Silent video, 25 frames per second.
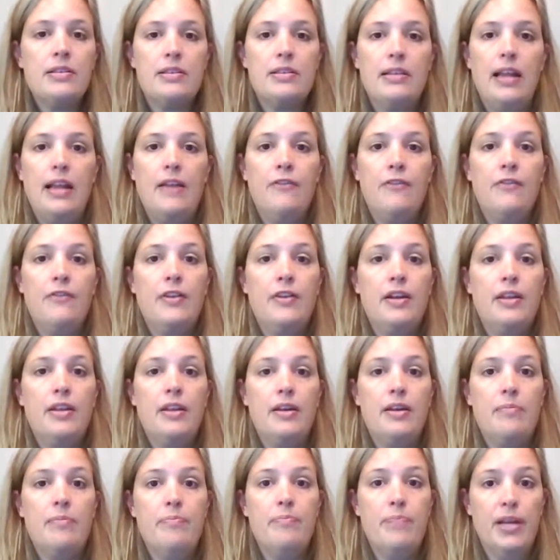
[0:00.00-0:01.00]
It's left for
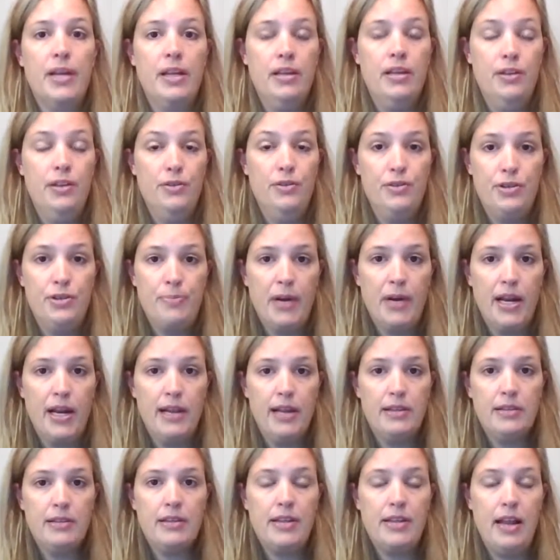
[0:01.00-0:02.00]
the big, huge
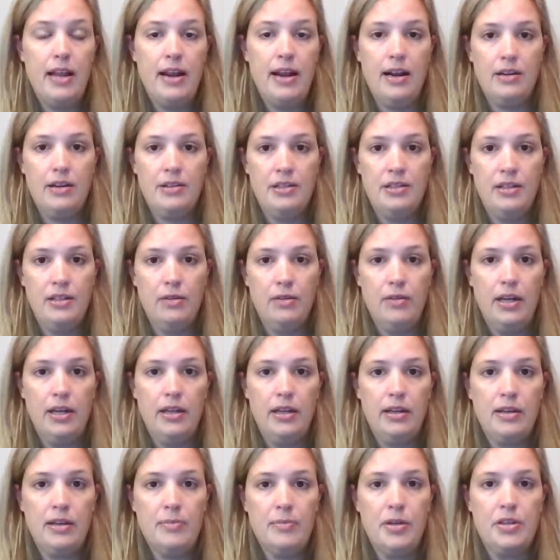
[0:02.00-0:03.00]
brands that are still
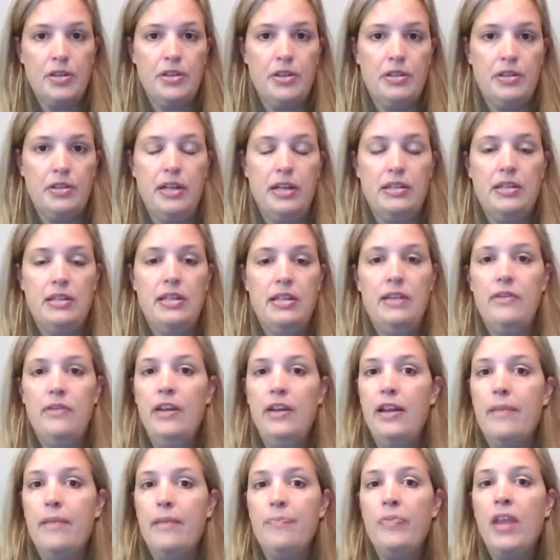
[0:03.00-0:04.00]
running commercials on
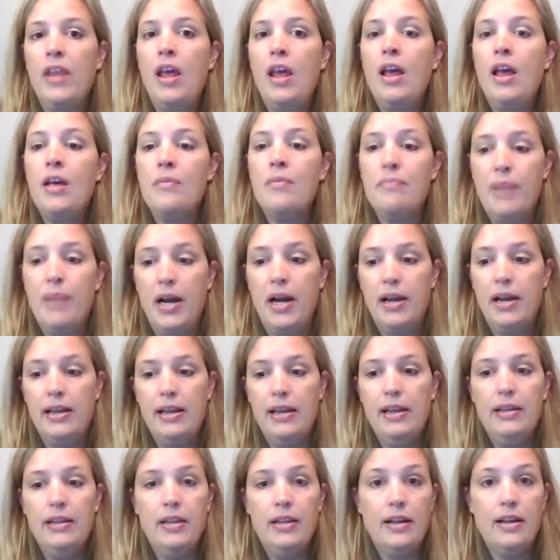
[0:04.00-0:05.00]
TV.
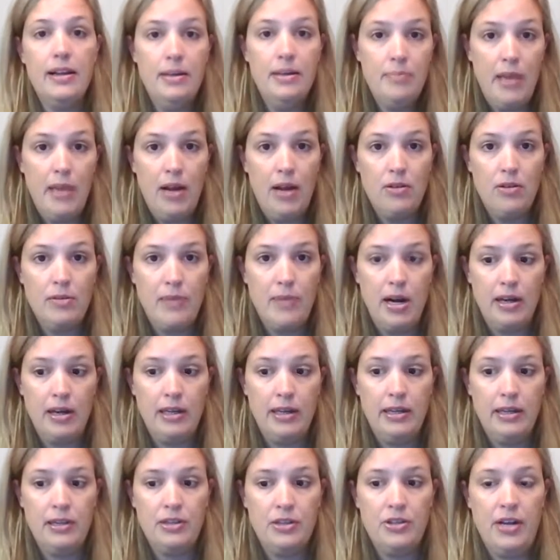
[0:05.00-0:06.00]
But in their inbound
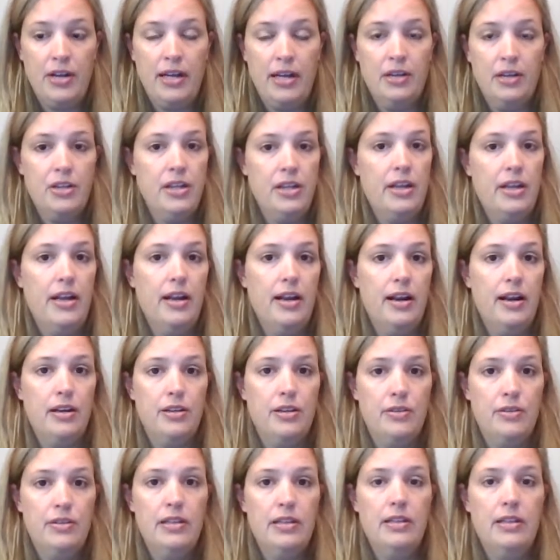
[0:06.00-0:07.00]
marketing strategy, they are
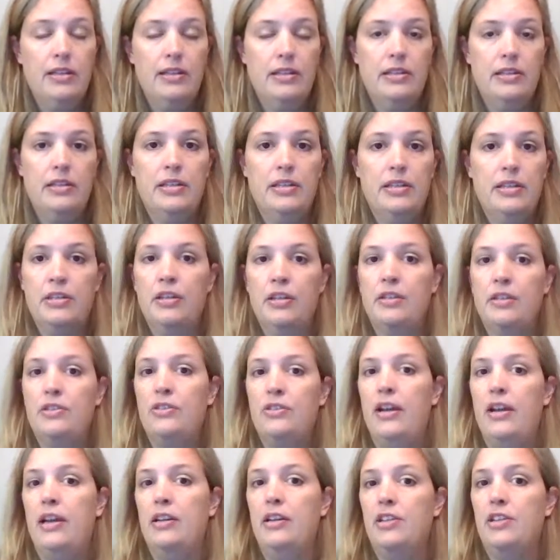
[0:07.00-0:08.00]
using these additional
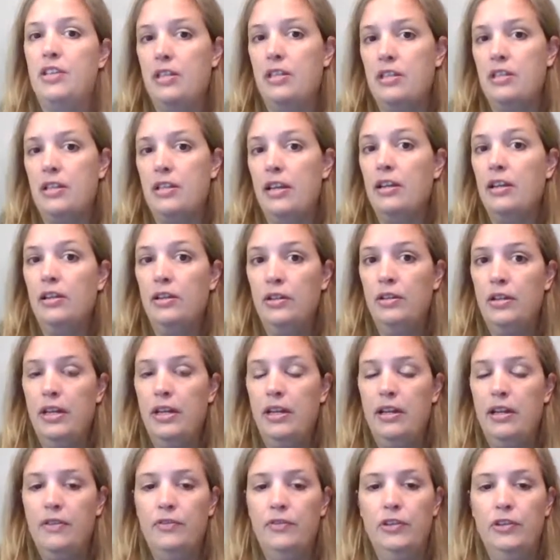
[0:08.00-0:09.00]
strategies,
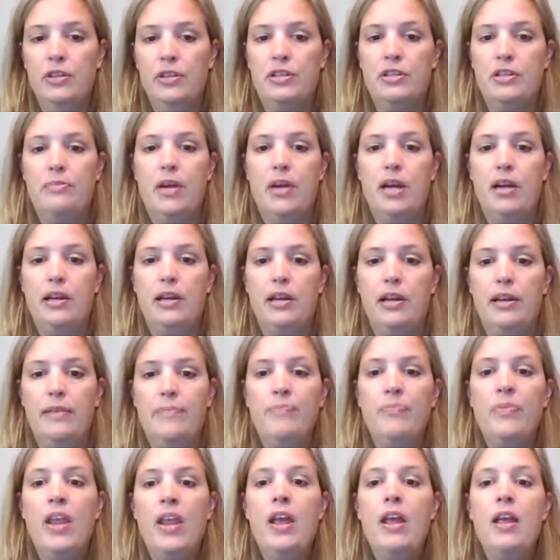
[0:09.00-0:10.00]
including influencer
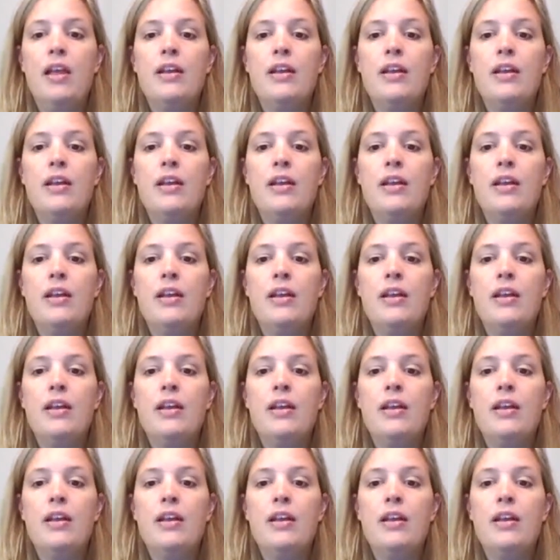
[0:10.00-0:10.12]
marketing.